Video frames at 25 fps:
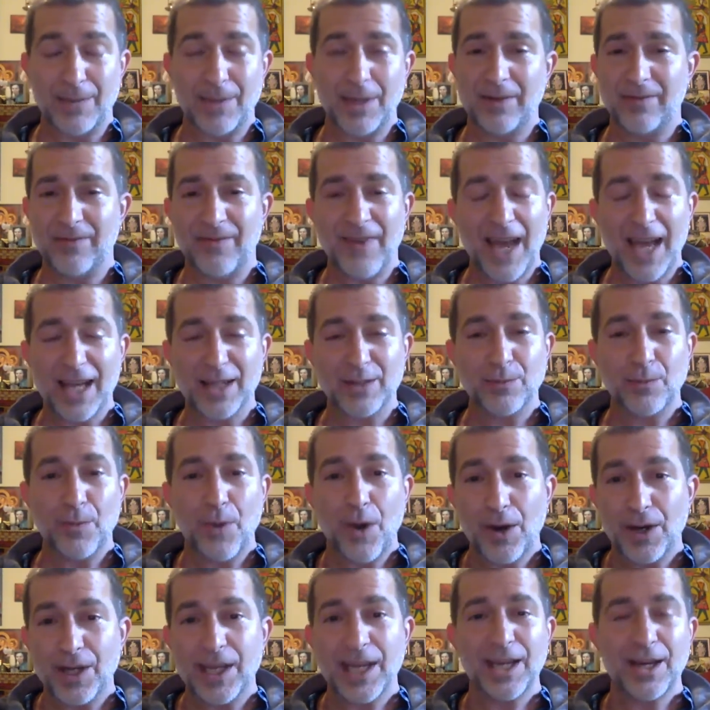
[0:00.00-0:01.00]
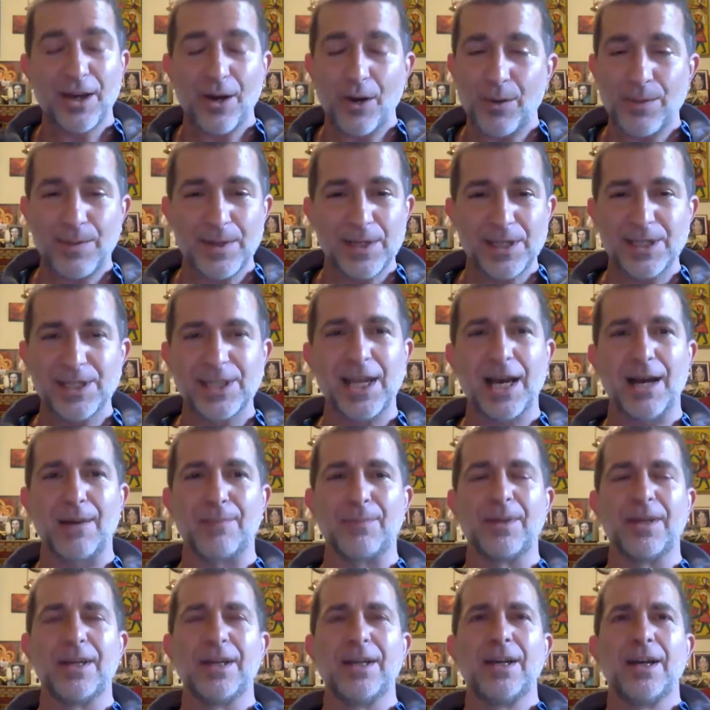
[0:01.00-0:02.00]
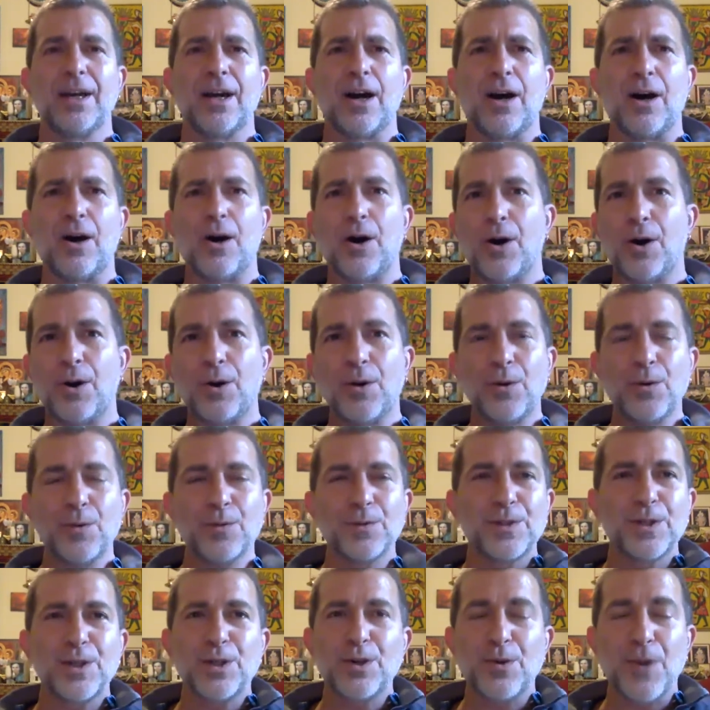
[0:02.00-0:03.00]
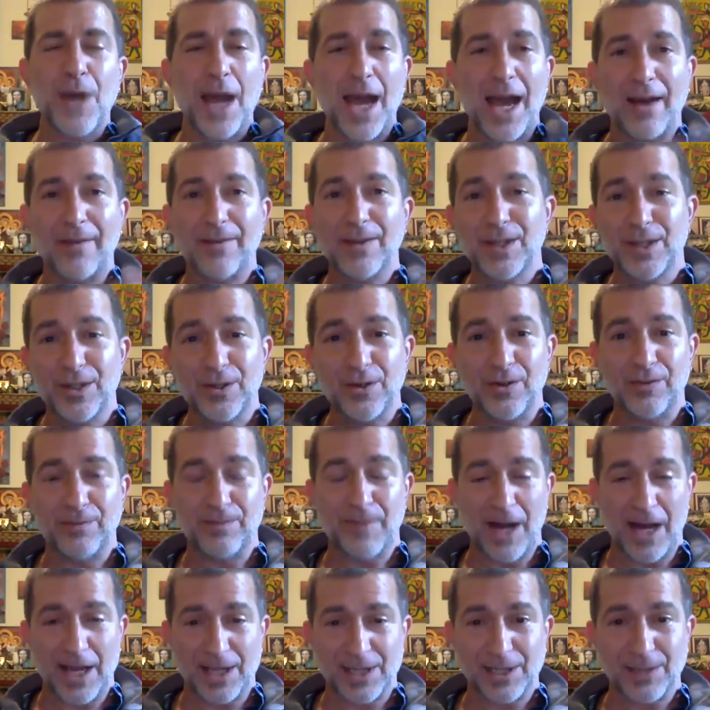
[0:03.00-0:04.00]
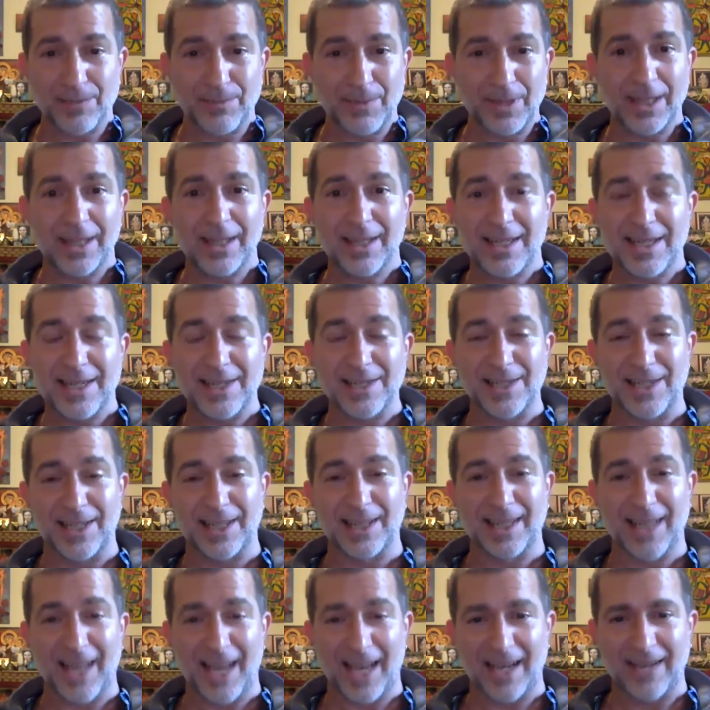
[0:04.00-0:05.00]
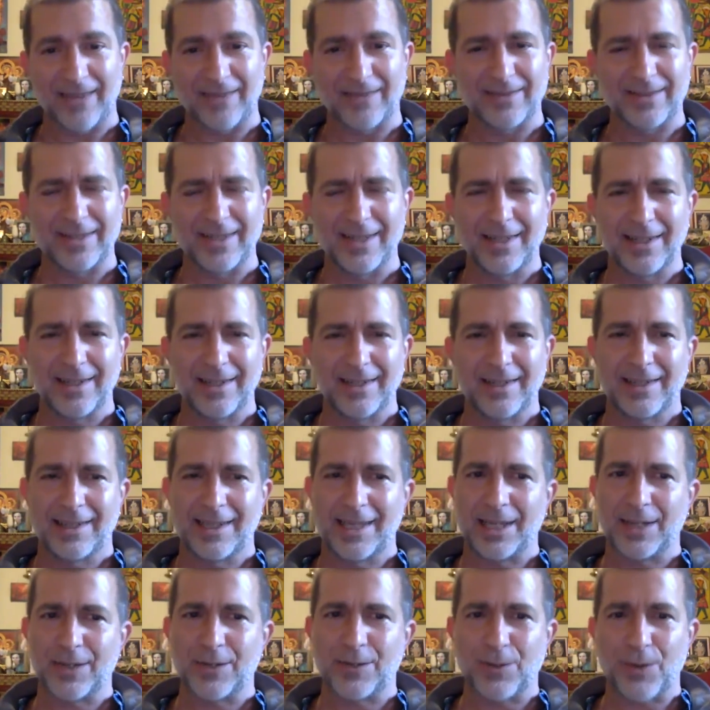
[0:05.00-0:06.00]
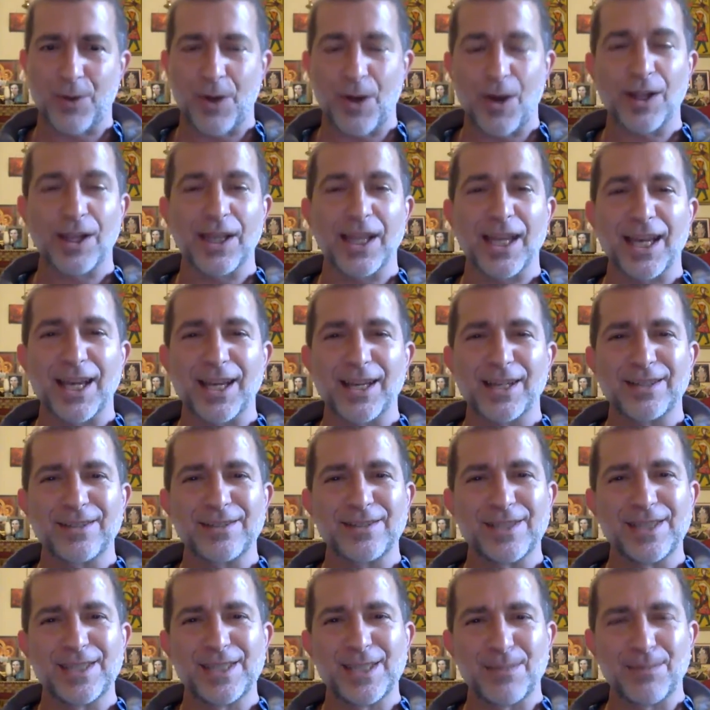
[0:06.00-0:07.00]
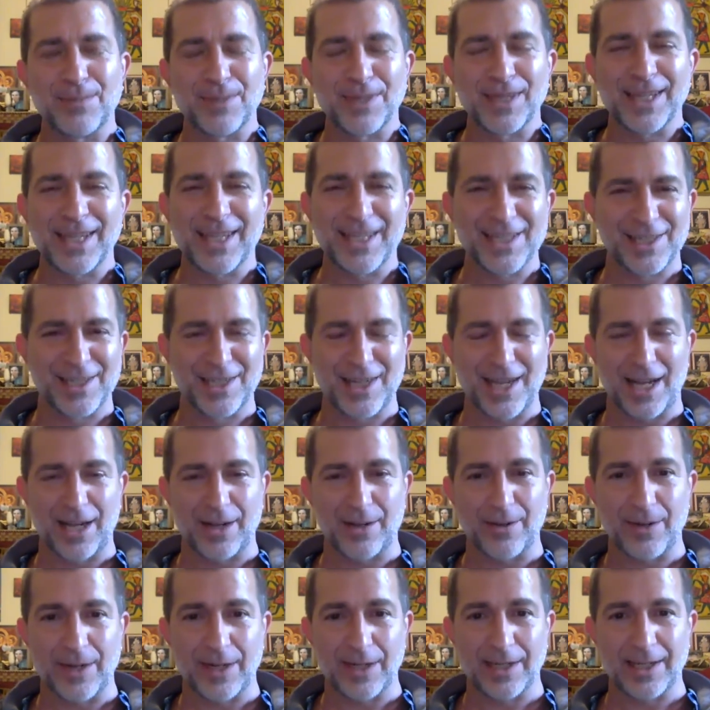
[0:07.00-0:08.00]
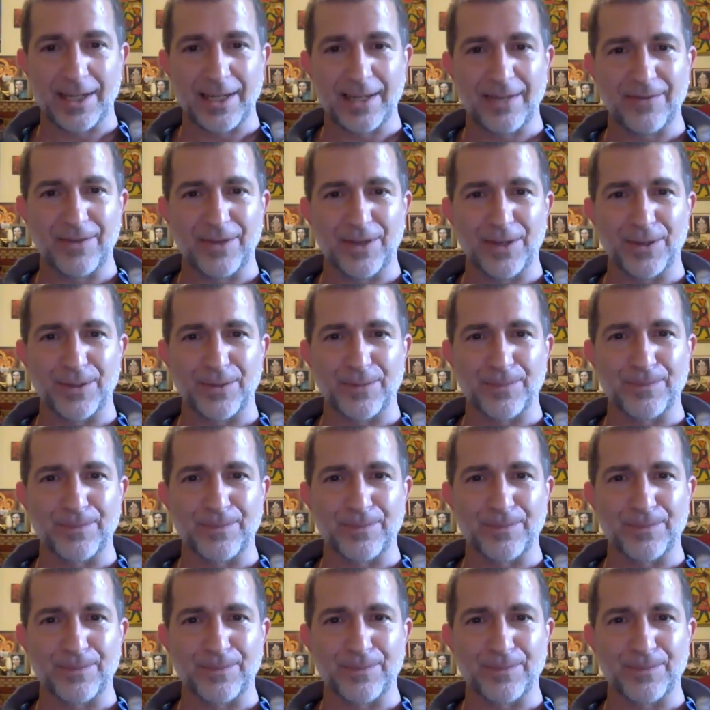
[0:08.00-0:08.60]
In fact, walking opens up a whole new avenue of possibilities in life that crawling simply is not going to give you.